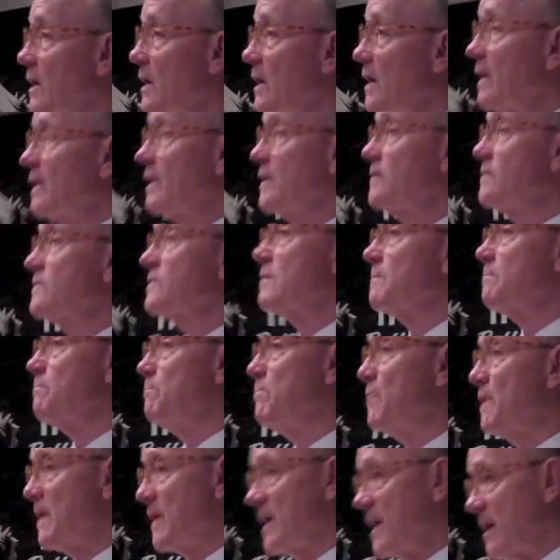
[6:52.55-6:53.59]
It gets their
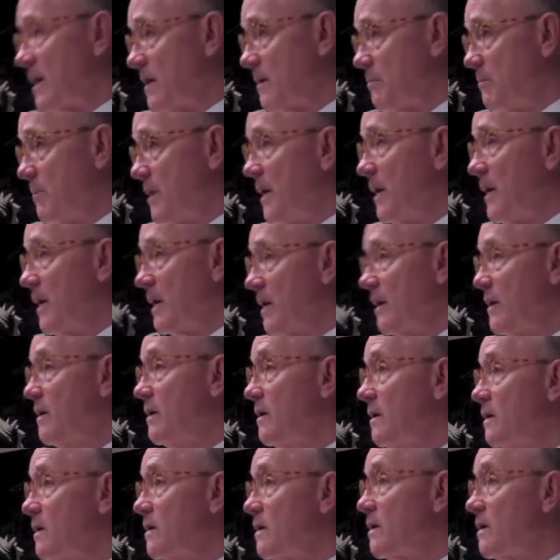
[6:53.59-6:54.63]
butt out of bed,
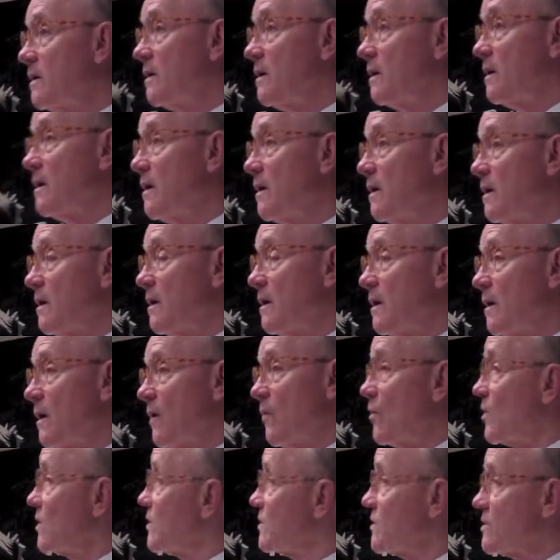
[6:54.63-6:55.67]

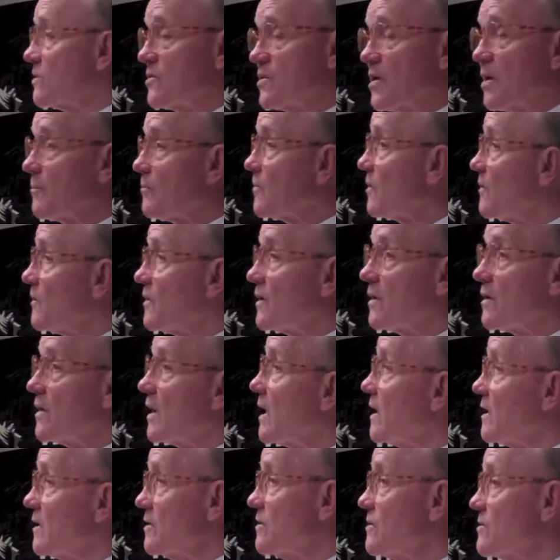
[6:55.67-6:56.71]
which is something they're
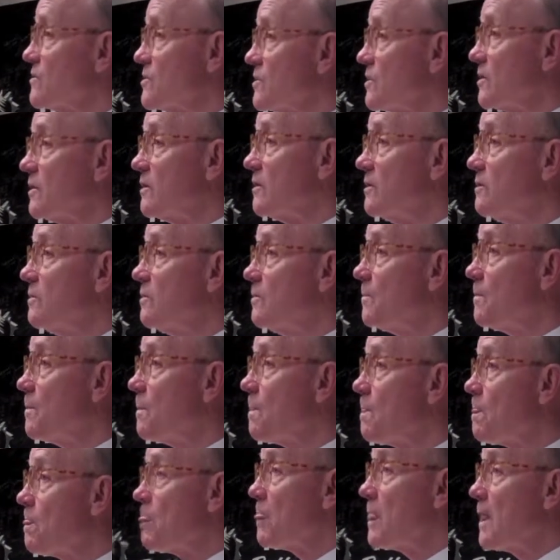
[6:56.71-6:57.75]
not used to.
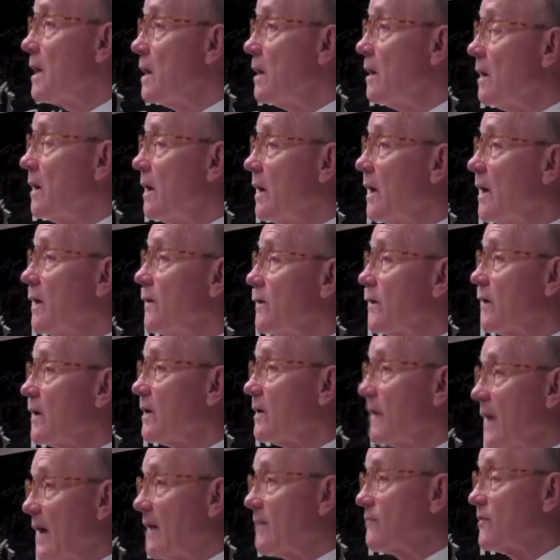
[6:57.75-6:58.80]
And
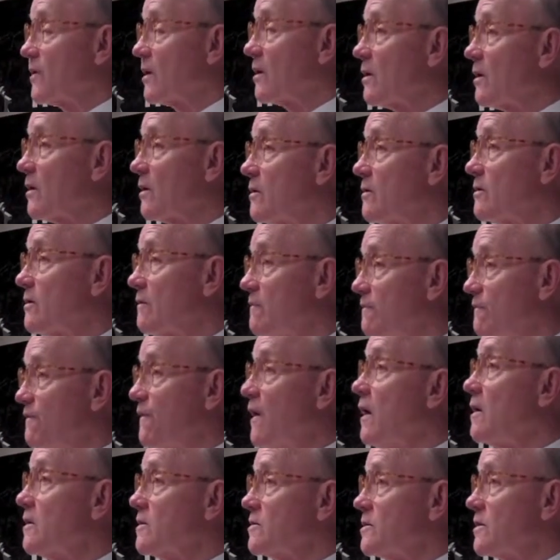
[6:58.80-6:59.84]
they have to learn to
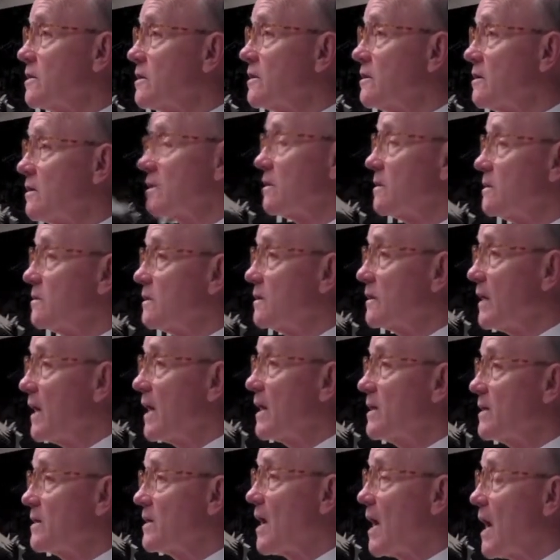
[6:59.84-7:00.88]
function during the
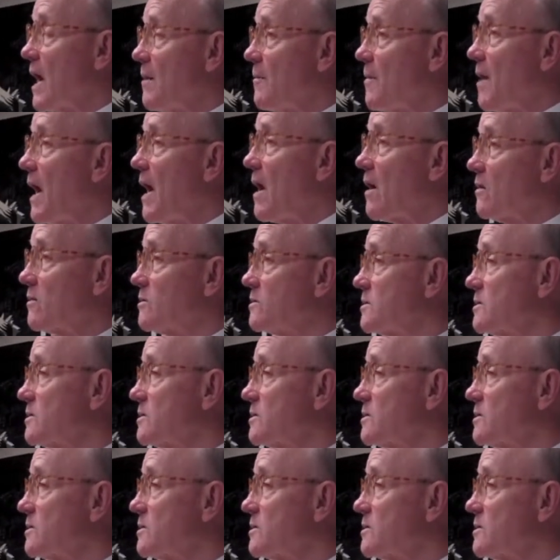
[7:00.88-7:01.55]
daytime hours